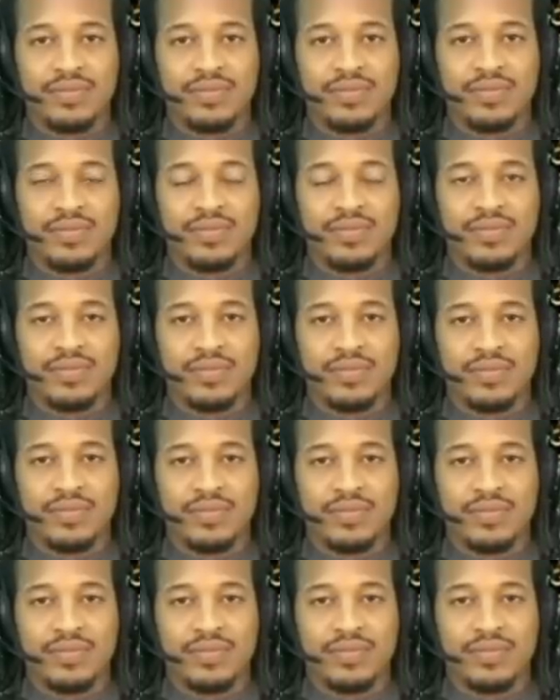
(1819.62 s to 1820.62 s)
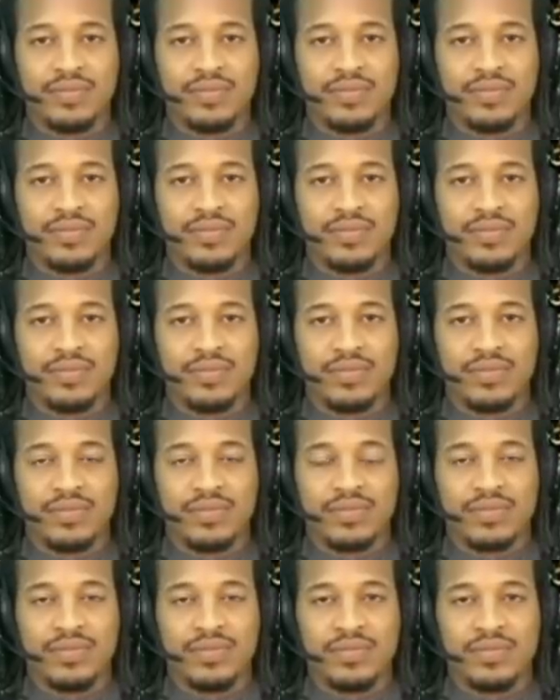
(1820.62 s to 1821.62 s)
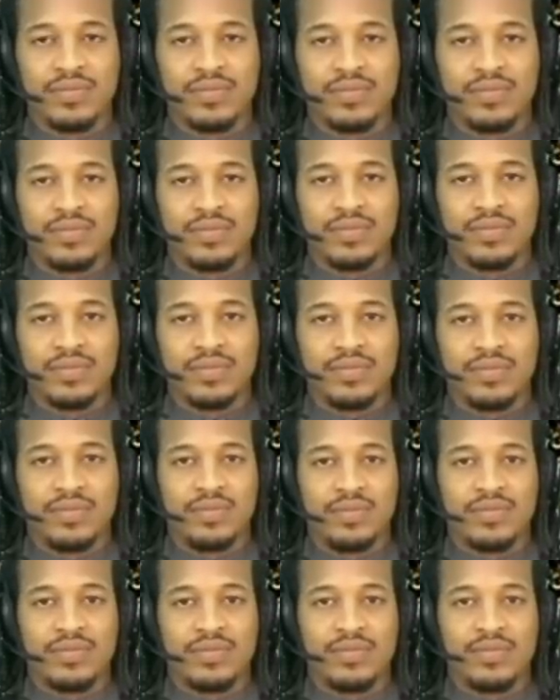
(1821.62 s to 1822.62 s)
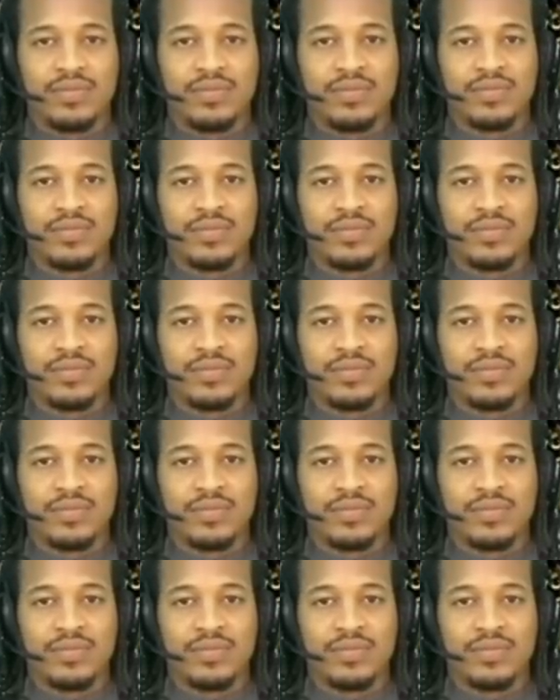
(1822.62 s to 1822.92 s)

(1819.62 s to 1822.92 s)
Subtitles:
This person isn't speaking.